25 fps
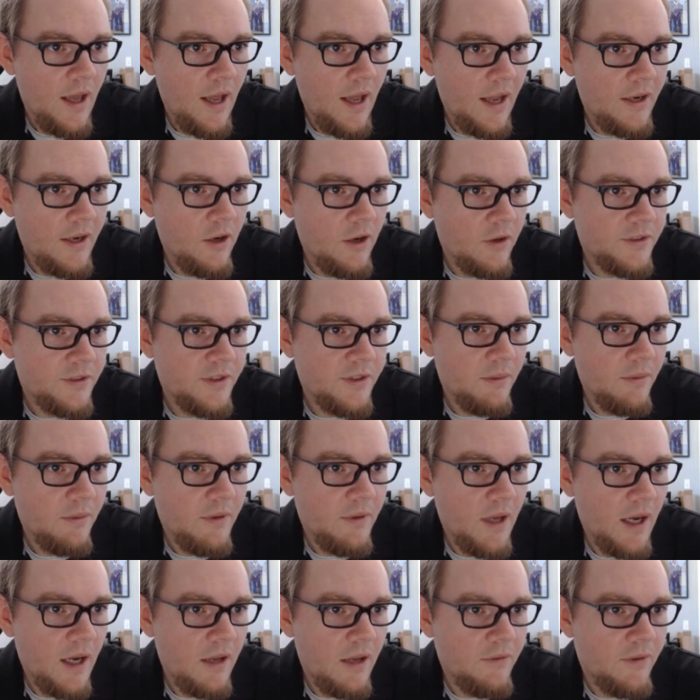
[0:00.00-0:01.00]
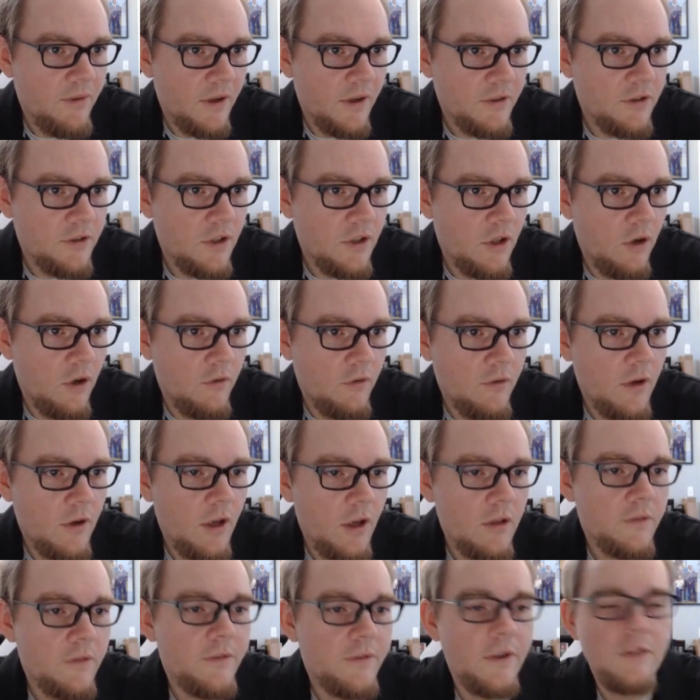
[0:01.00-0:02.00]
I notice that we've got a function over
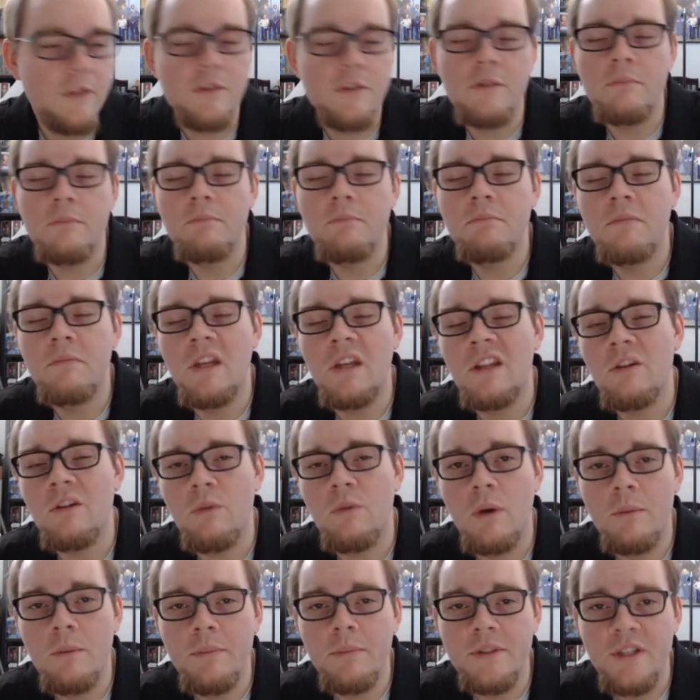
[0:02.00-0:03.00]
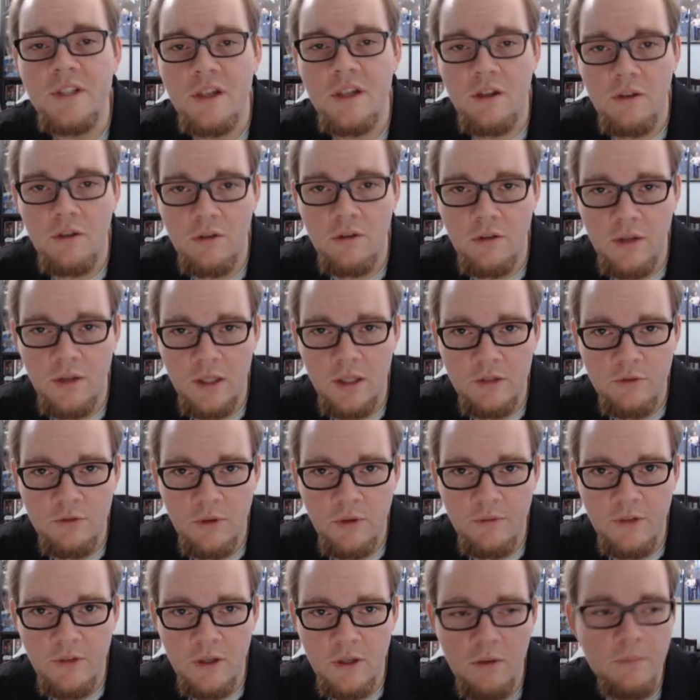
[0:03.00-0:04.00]
another function, neither one particularly
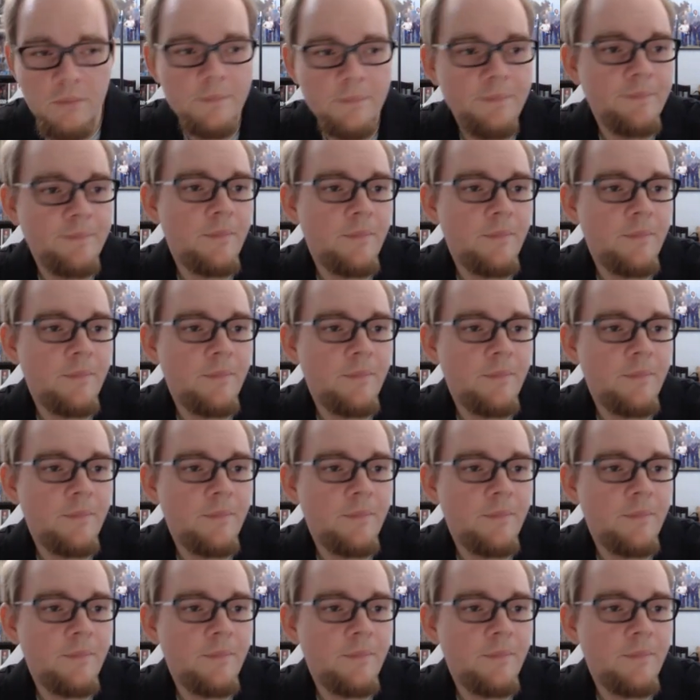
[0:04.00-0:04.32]
trivial.